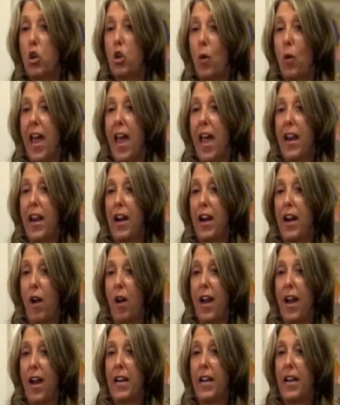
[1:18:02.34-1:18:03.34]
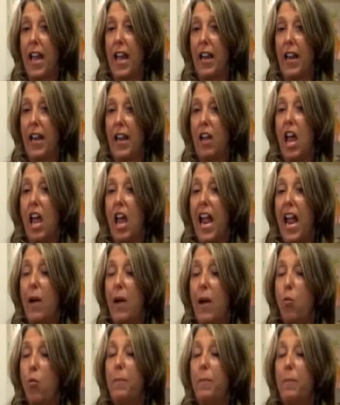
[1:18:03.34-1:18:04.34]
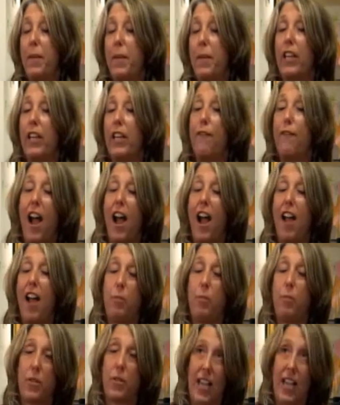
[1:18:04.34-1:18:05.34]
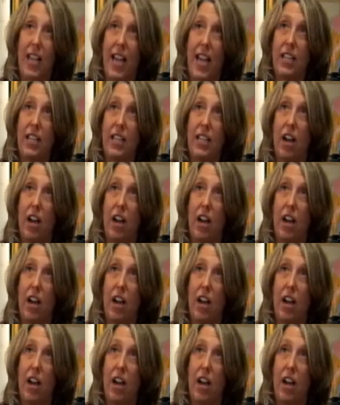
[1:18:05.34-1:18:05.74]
add a grade in. It would be only 5%